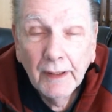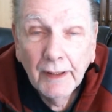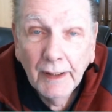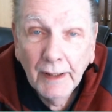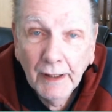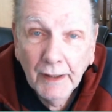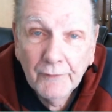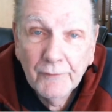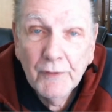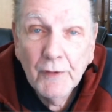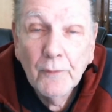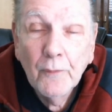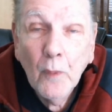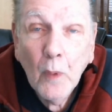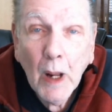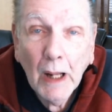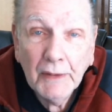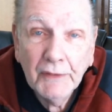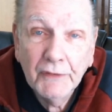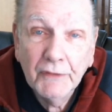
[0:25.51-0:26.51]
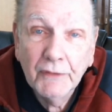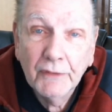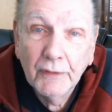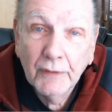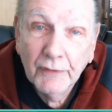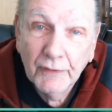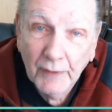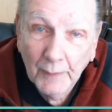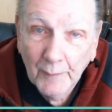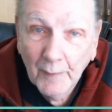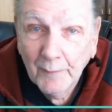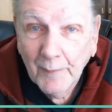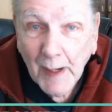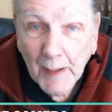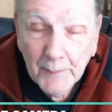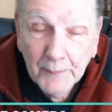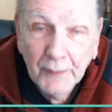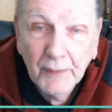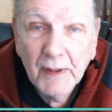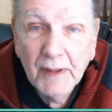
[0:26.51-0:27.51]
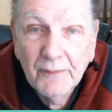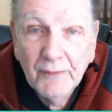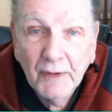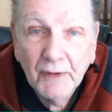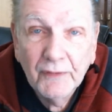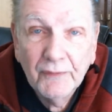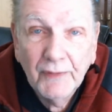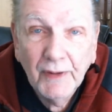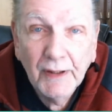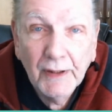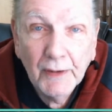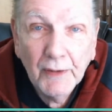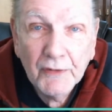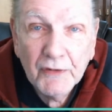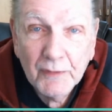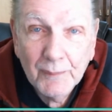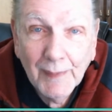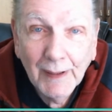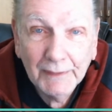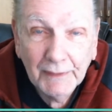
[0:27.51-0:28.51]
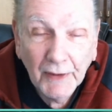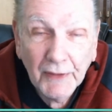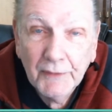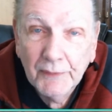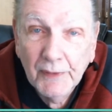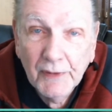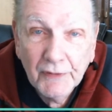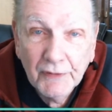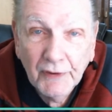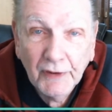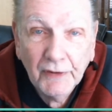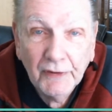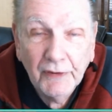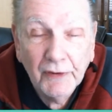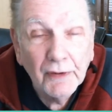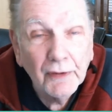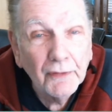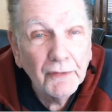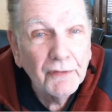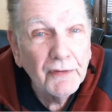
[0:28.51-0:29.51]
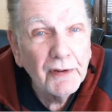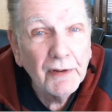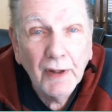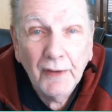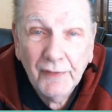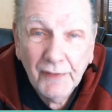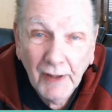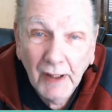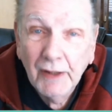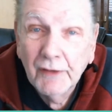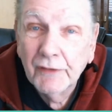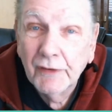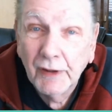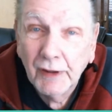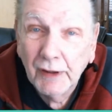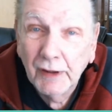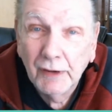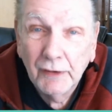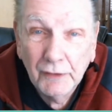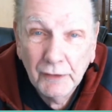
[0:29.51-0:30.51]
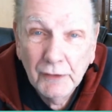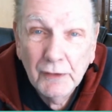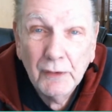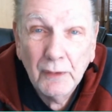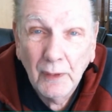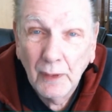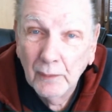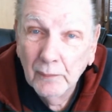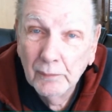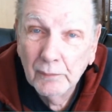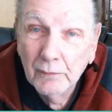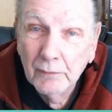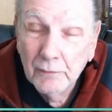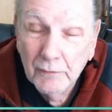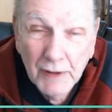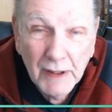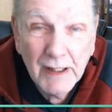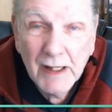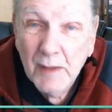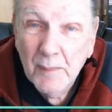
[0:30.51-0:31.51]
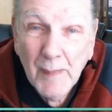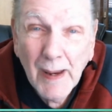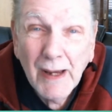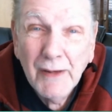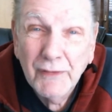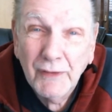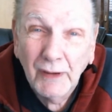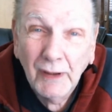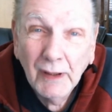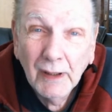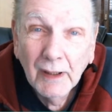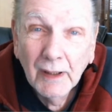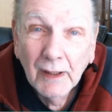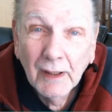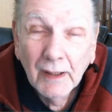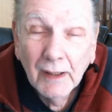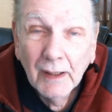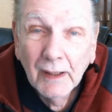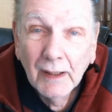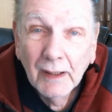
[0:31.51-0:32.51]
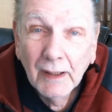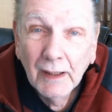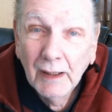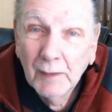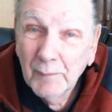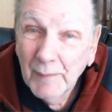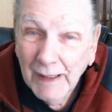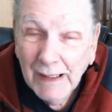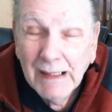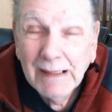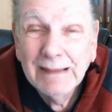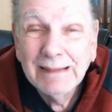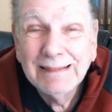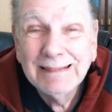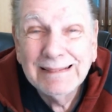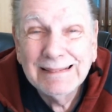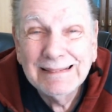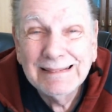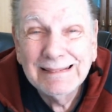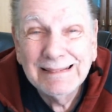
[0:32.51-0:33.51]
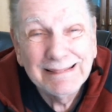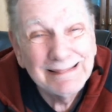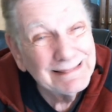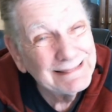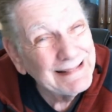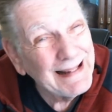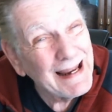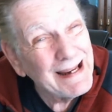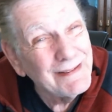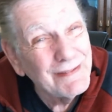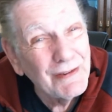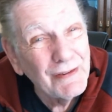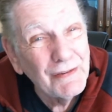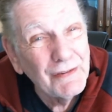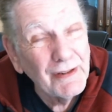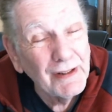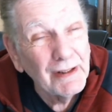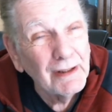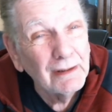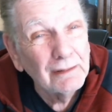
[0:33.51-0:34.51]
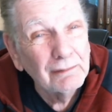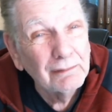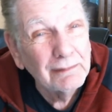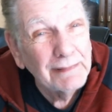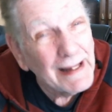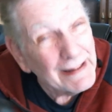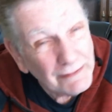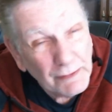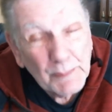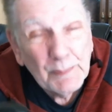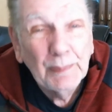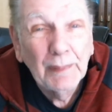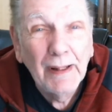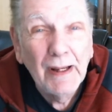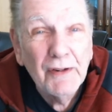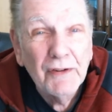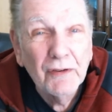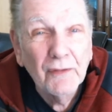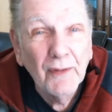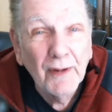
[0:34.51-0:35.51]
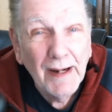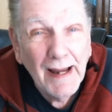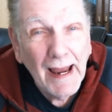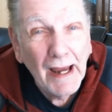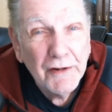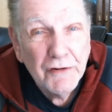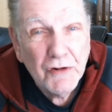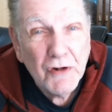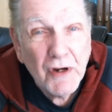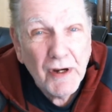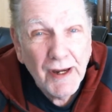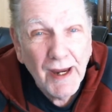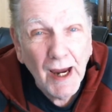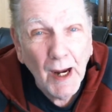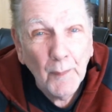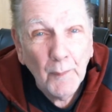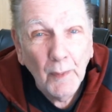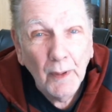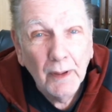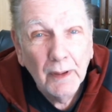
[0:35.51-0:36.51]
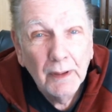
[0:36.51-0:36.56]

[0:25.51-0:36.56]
And if you've watched some of my previous videos about the 360, you'll see the things it can do are really amazing. In many cases, it'll take the place of an action camera.